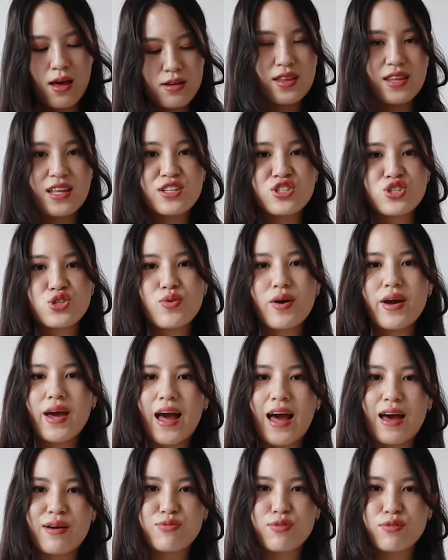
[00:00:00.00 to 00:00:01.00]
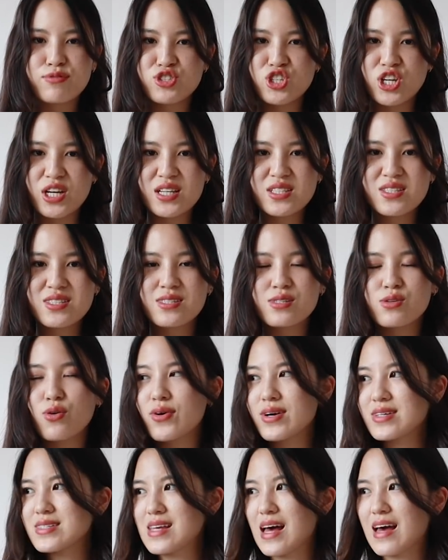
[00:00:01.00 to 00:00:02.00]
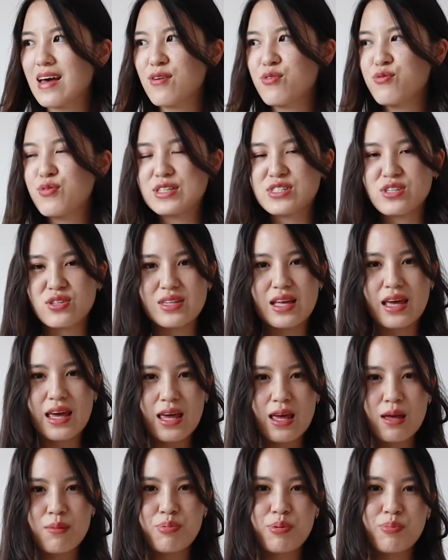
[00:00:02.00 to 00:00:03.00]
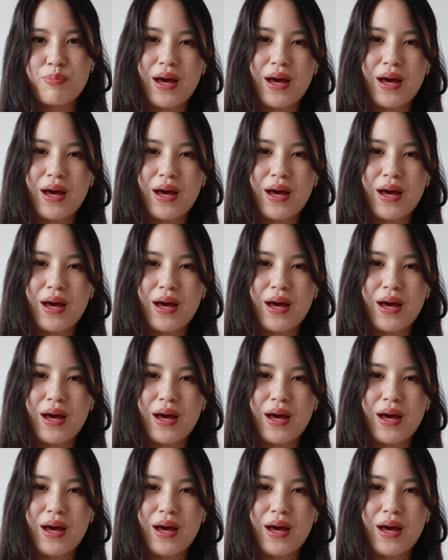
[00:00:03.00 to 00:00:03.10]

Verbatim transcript: An issue I have with jeans is always that it fits on the hip